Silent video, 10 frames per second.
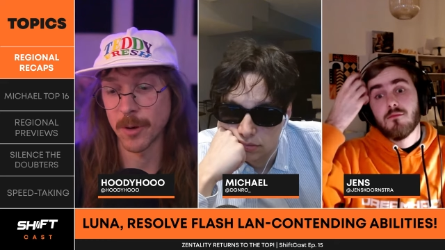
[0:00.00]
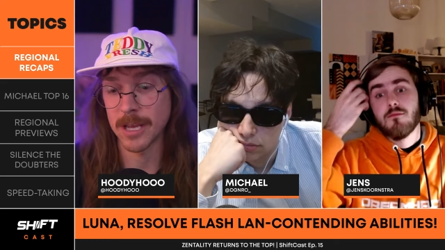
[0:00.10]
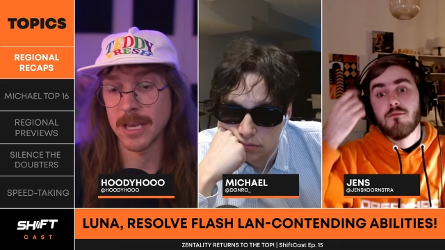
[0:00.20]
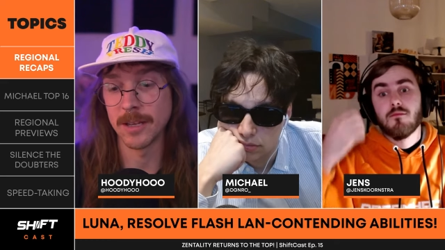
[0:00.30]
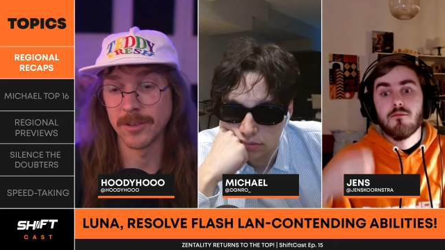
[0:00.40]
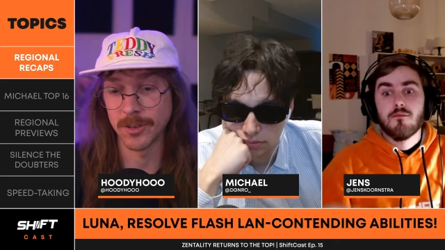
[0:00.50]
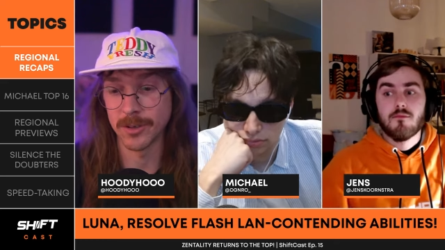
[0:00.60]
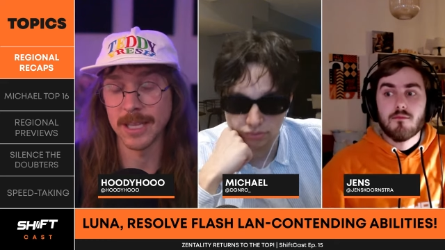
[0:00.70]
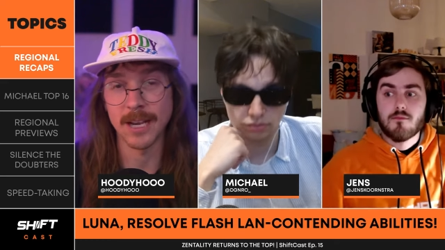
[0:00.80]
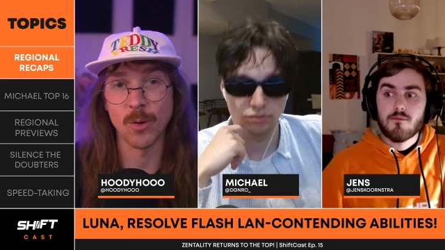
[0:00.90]
Speaker 1: party
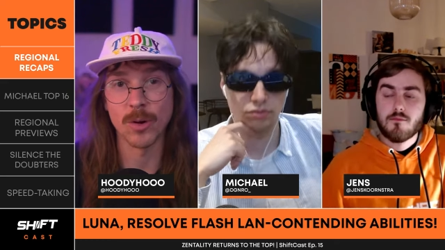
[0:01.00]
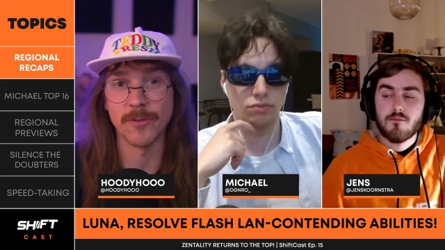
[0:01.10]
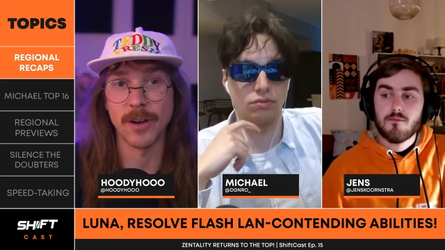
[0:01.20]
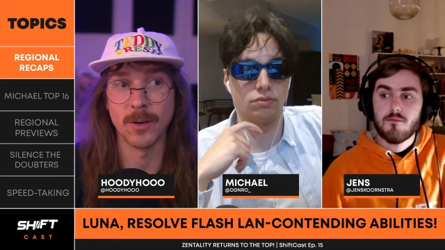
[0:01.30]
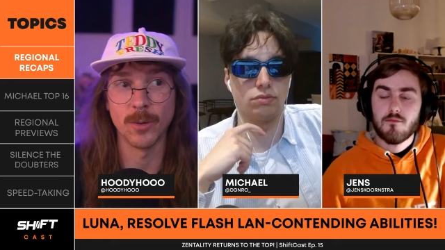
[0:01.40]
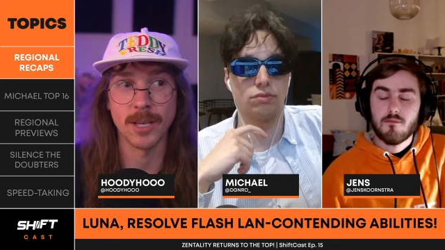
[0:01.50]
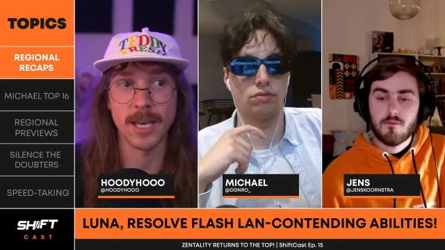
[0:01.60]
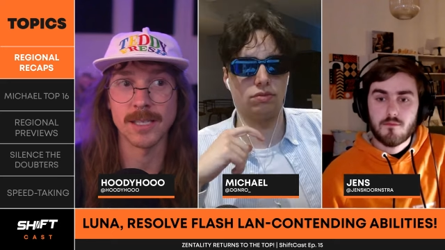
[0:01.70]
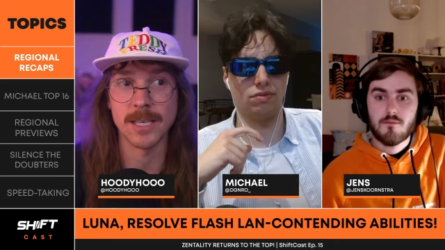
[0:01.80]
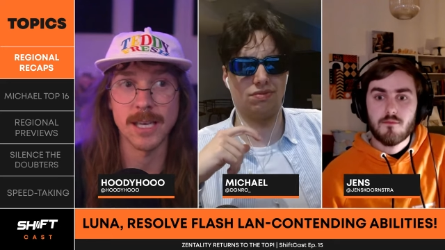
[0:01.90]
during that quarterfinal with
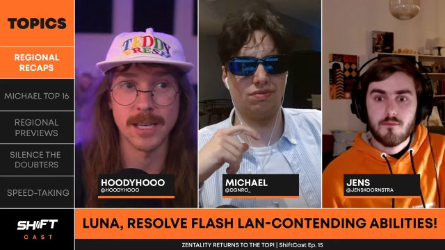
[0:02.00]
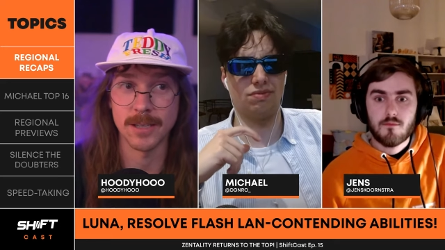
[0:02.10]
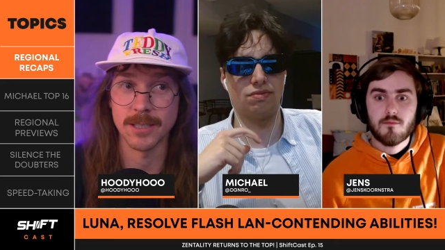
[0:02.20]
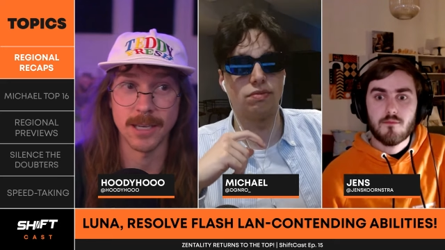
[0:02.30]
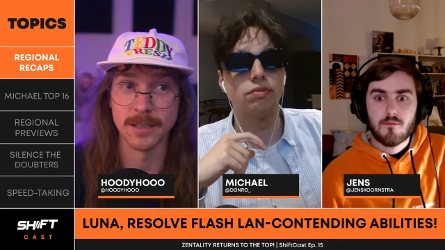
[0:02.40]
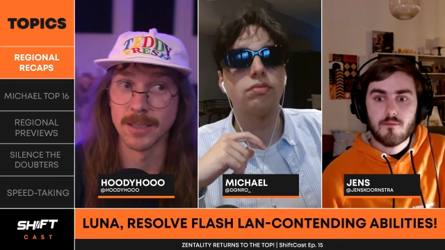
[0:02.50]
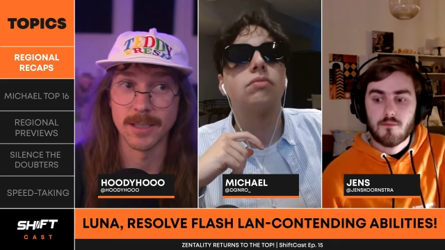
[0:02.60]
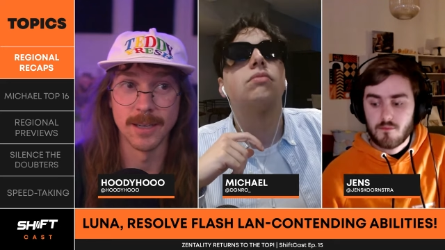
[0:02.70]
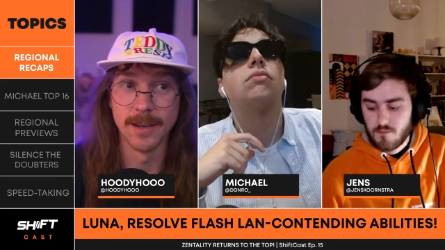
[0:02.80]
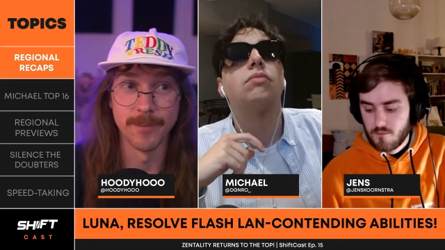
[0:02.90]
KC, and I was like,
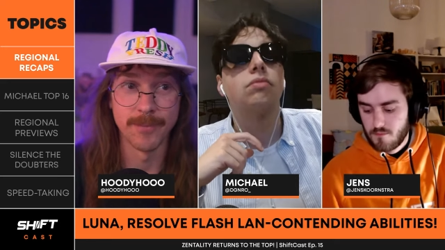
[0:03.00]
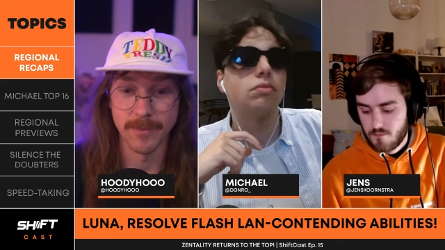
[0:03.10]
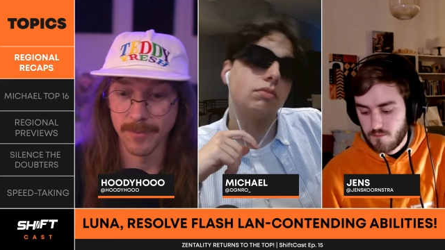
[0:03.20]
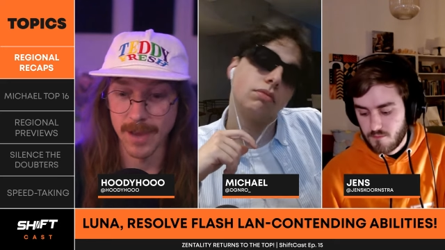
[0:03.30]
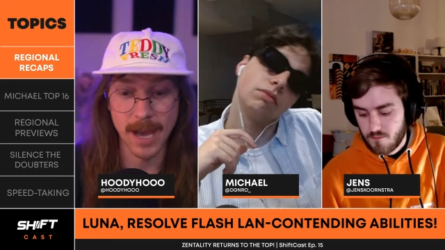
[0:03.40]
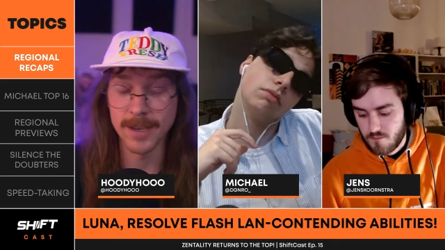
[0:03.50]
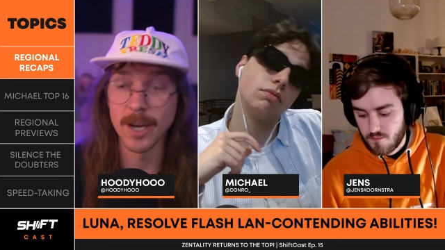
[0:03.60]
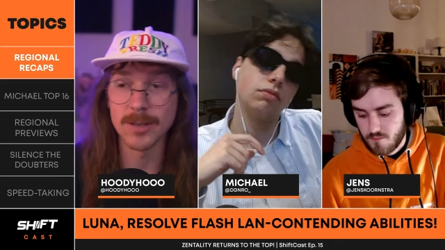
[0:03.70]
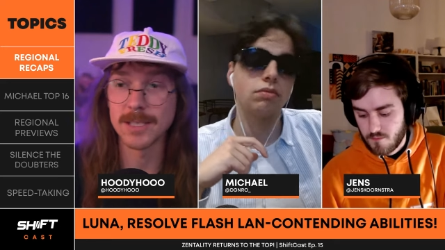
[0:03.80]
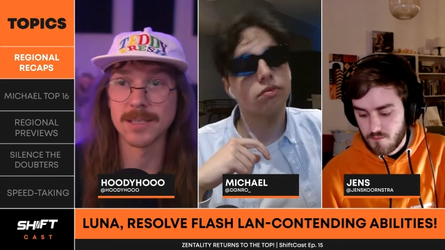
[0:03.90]
look, I
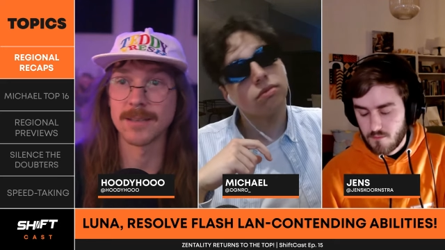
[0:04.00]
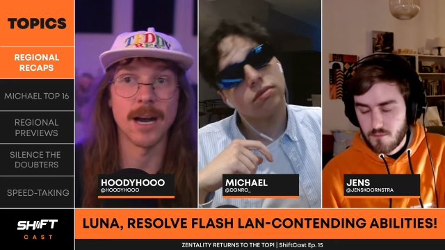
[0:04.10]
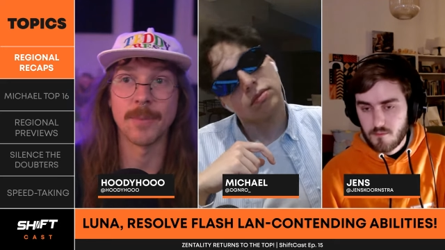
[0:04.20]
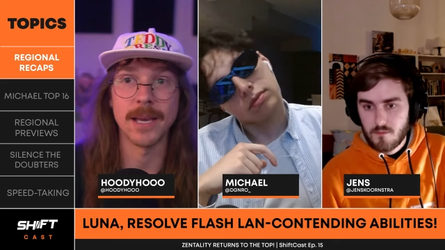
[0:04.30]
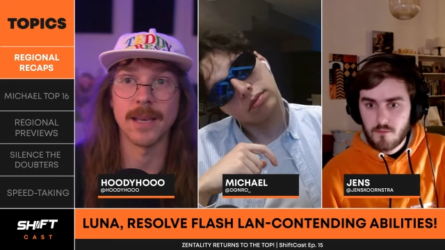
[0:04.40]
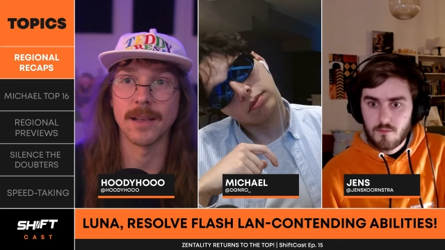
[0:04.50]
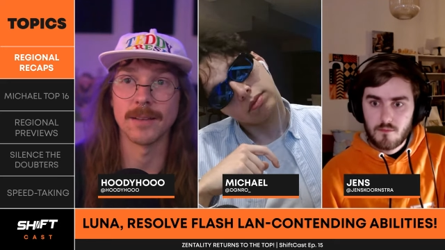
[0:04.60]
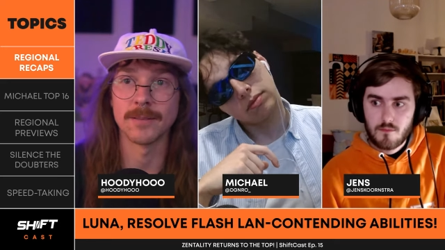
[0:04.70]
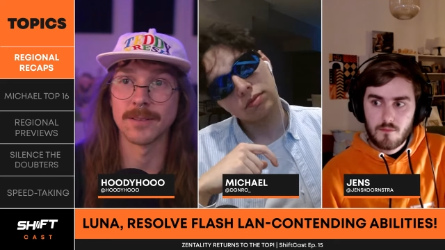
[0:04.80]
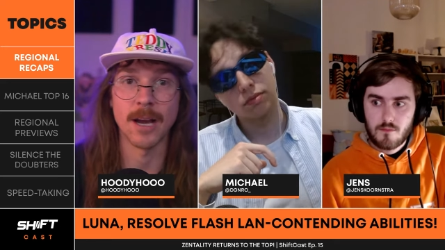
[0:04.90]
know this is a top eight
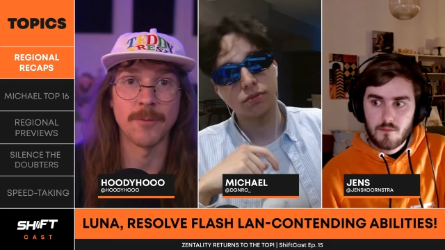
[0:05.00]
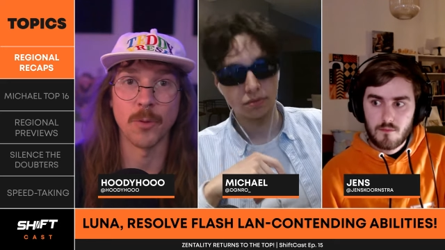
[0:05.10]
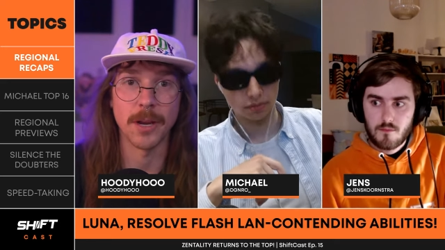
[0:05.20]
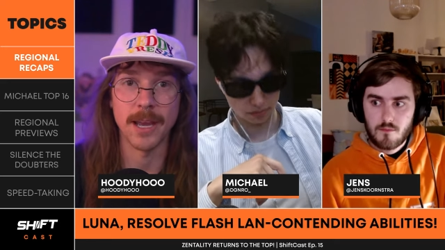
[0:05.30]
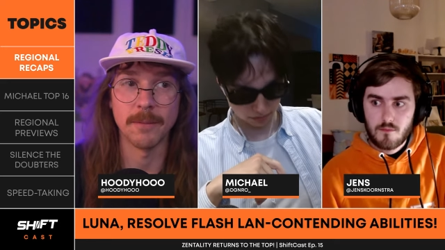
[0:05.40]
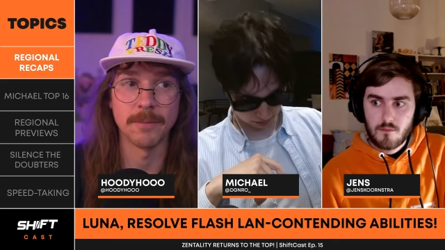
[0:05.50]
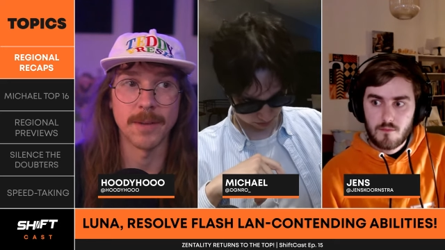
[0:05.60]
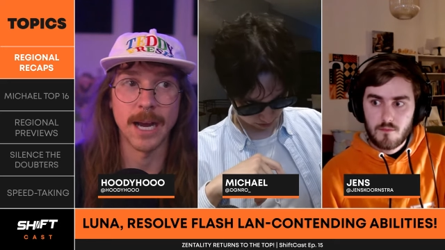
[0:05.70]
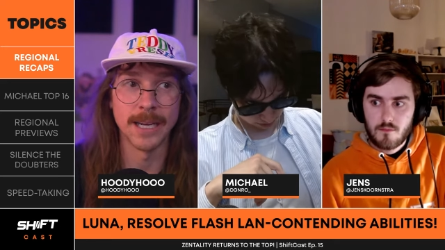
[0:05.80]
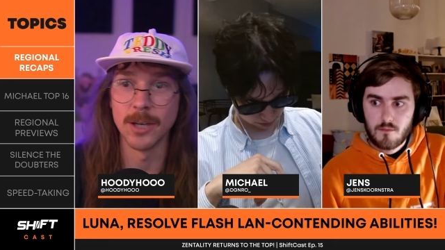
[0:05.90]
to top four game.
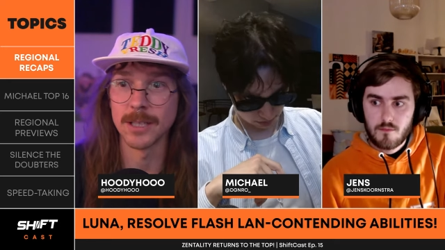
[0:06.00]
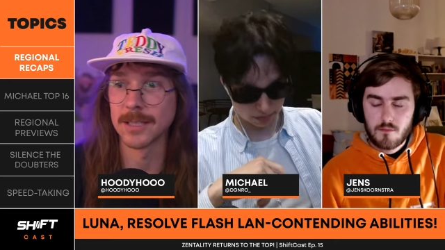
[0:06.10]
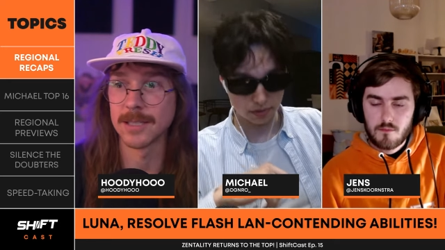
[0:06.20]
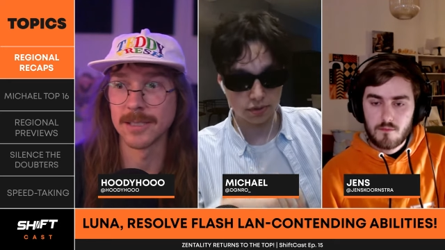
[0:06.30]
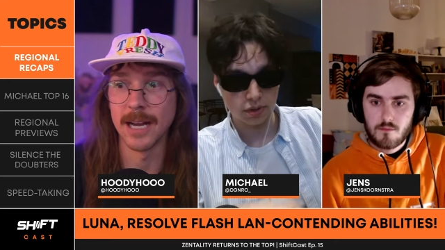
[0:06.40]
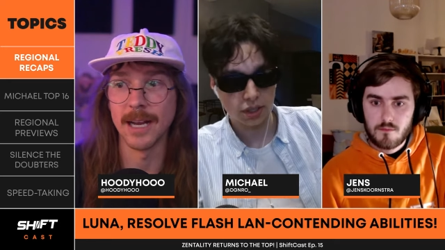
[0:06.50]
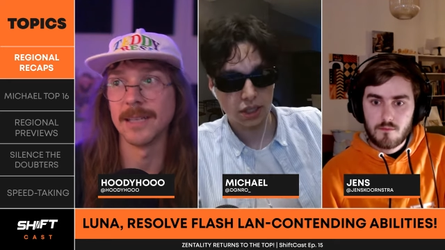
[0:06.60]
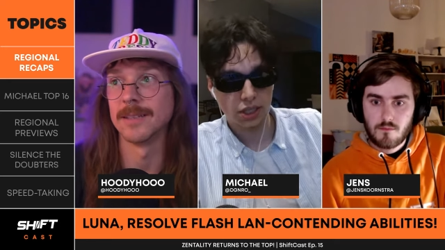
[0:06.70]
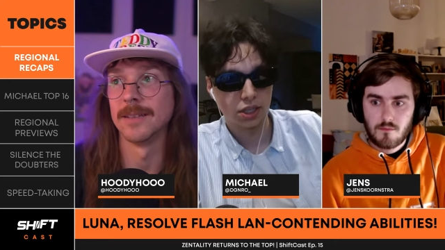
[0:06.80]
I know that this is not